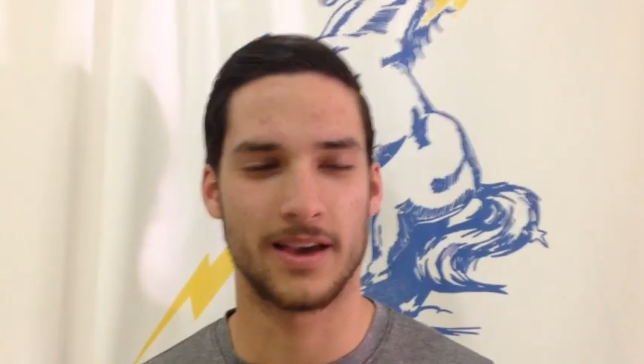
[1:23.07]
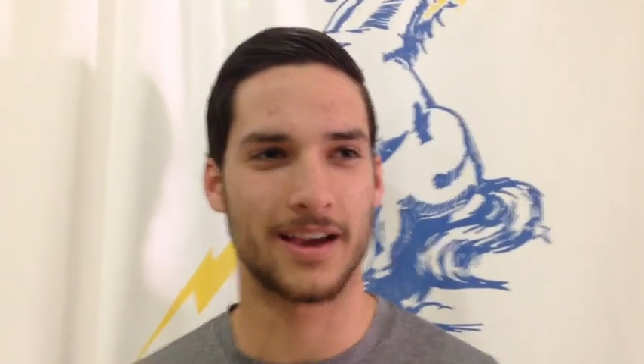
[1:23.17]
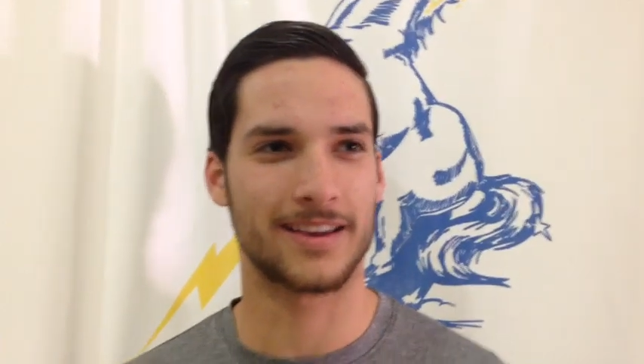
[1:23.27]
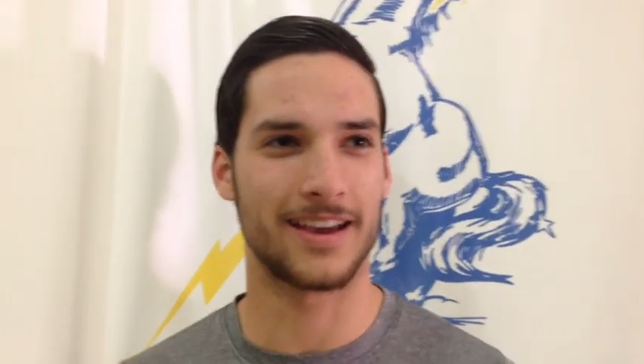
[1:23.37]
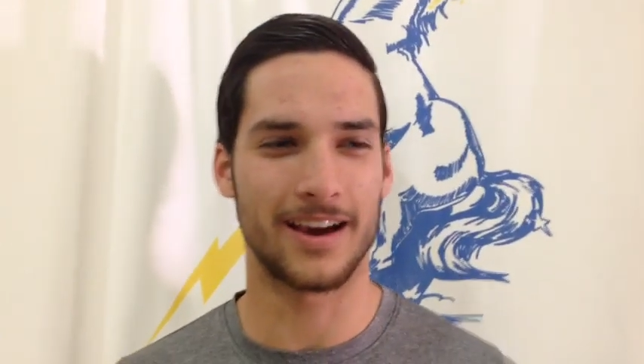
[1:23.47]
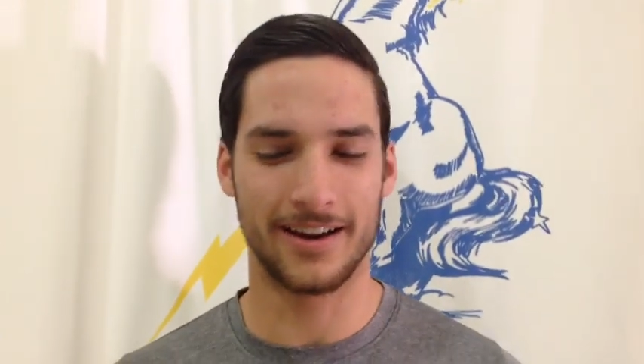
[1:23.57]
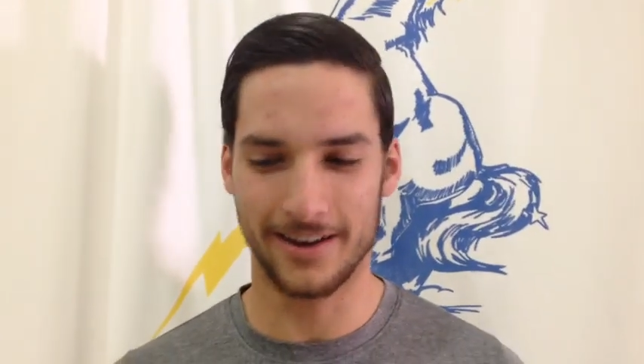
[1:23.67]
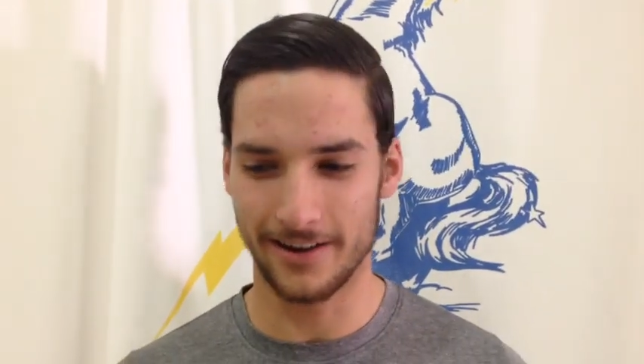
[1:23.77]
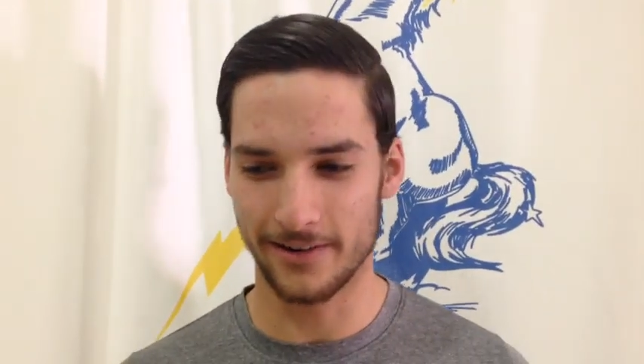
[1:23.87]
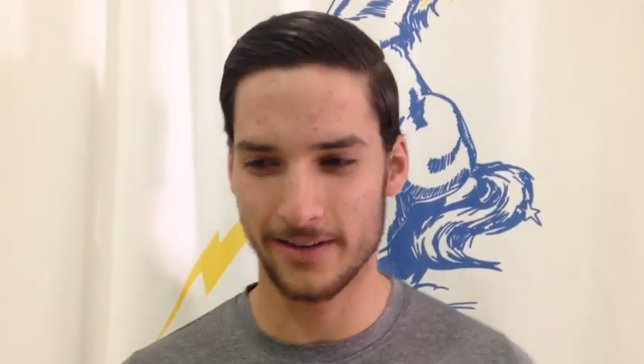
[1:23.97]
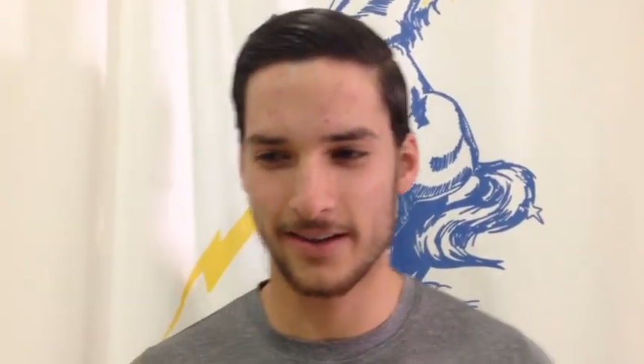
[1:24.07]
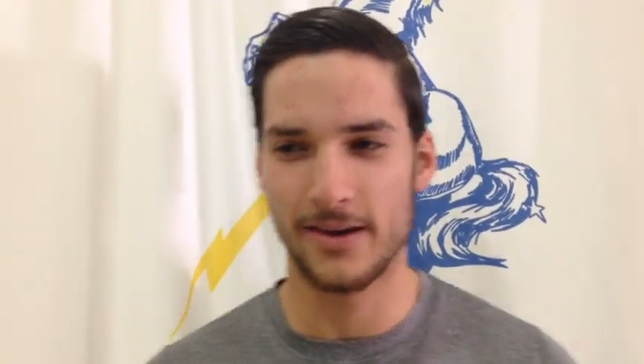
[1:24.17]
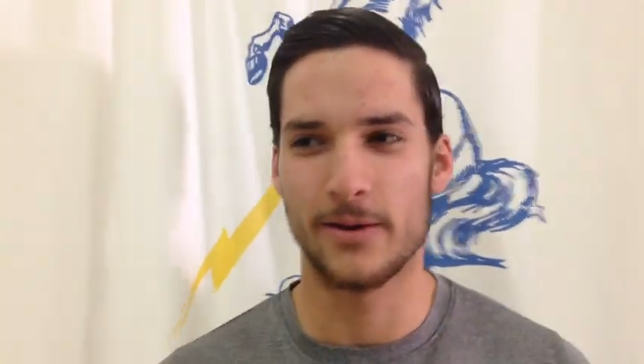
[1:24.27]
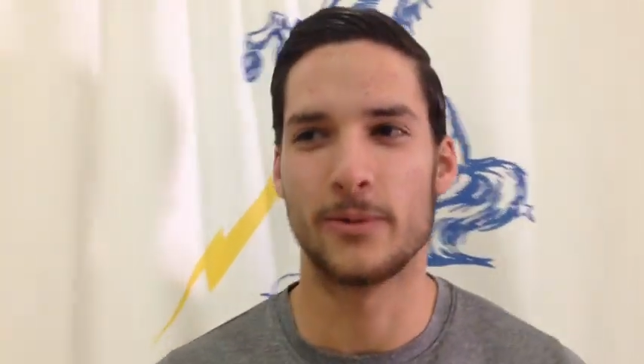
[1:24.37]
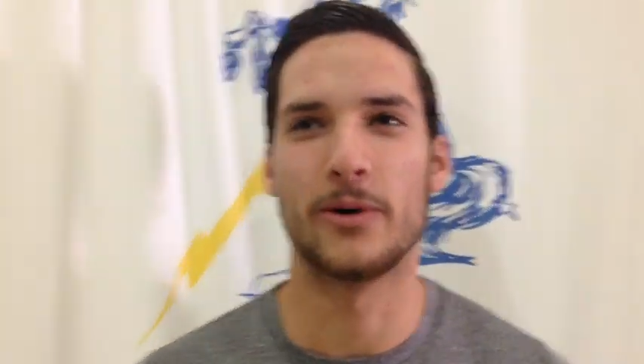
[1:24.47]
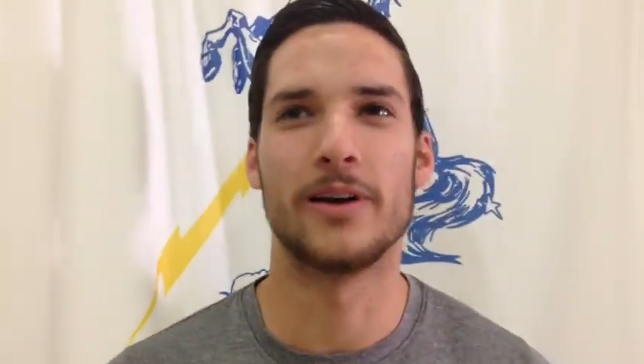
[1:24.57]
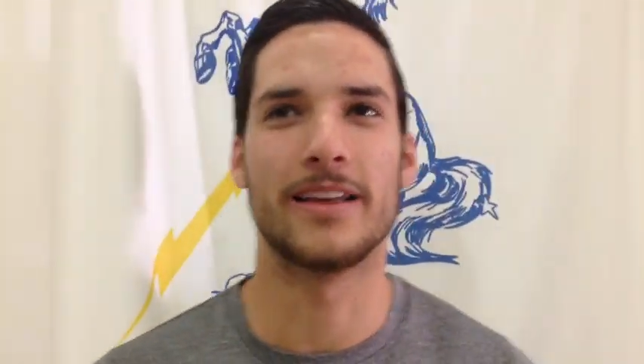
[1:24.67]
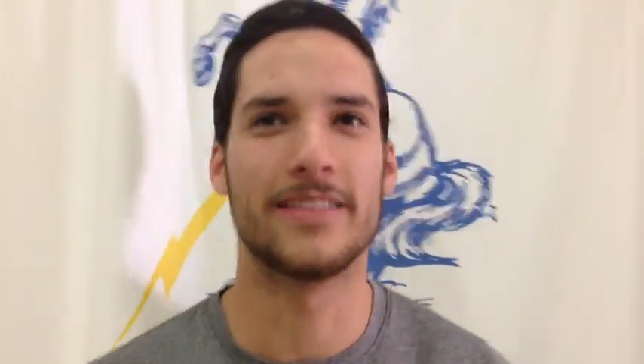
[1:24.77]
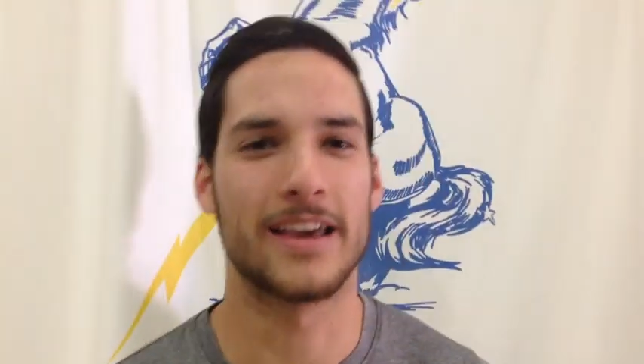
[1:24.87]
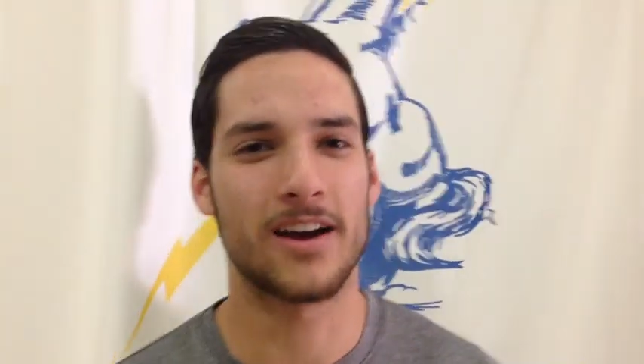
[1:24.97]
Heck yeah. Uh, well,
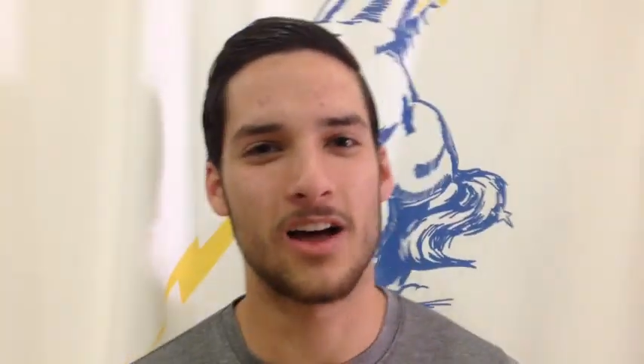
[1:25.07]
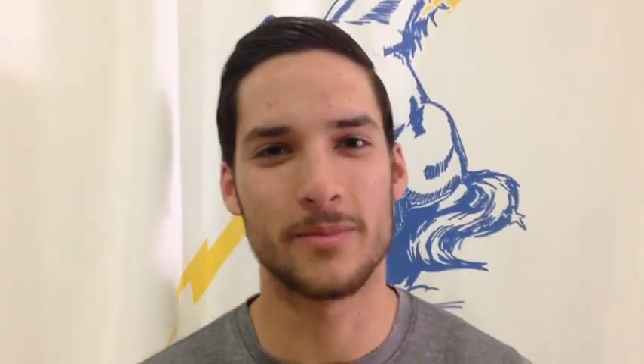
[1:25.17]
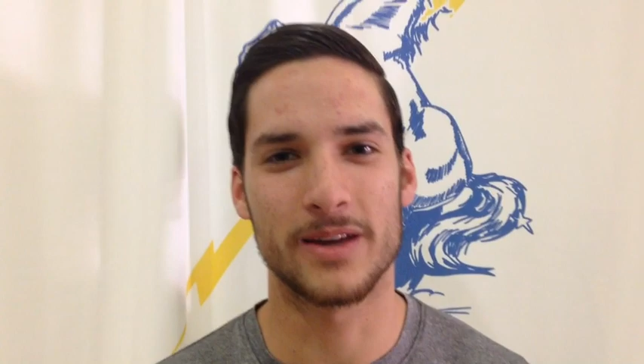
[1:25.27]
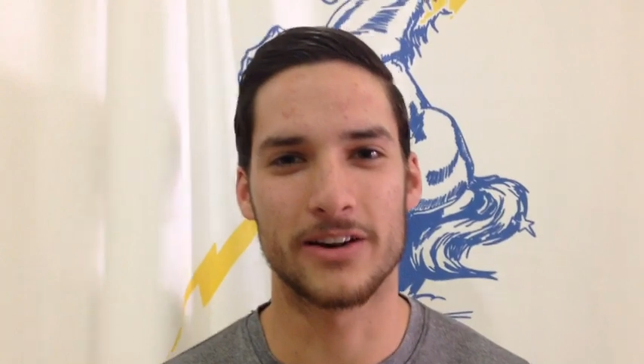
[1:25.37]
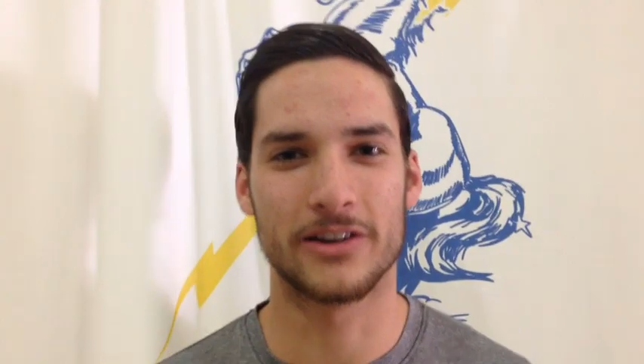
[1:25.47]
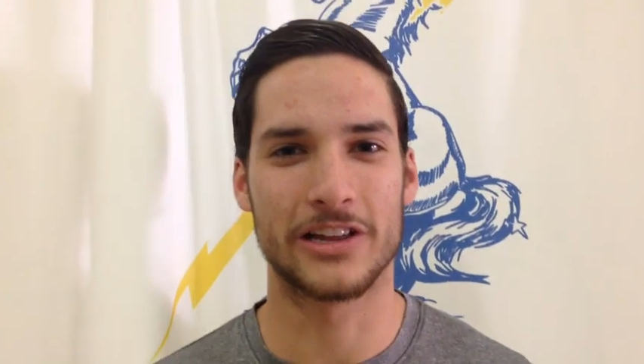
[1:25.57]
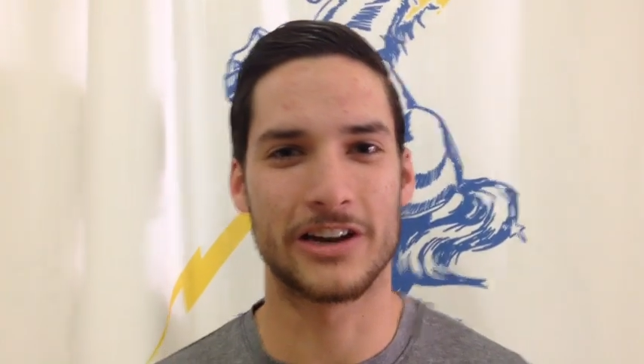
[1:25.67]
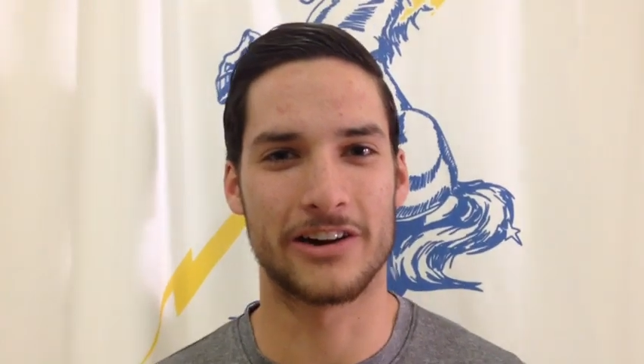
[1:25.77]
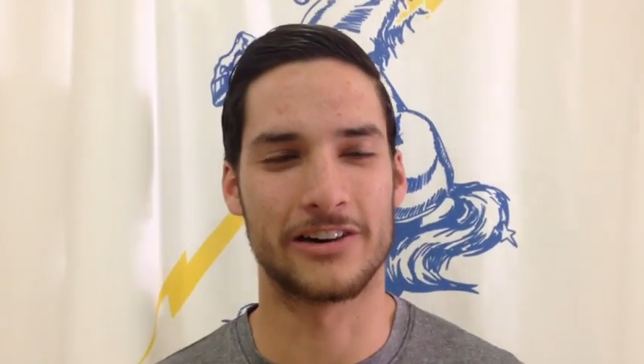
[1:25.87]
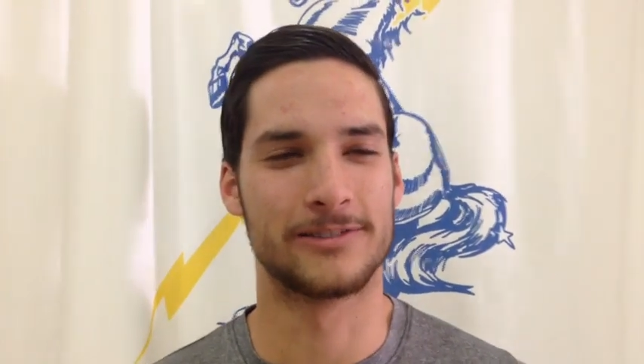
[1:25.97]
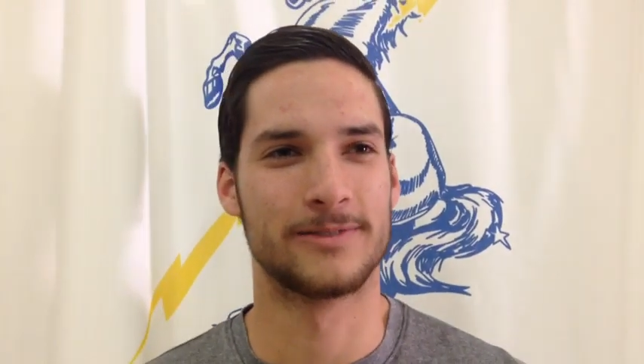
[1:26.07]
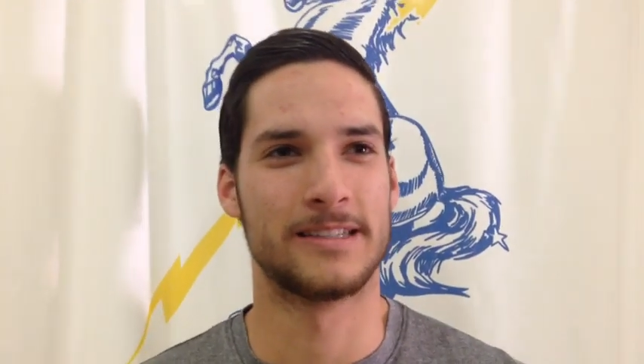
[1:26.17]
they called me earlier,